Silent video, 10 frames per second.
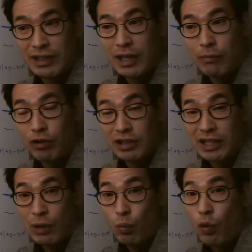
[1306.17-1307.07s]
them what
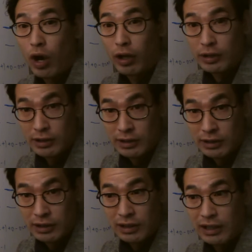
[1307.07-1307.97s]
they want,
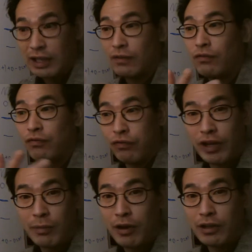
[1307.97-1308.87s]
like
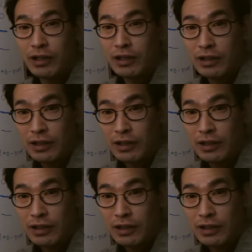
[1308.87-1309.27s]
free money.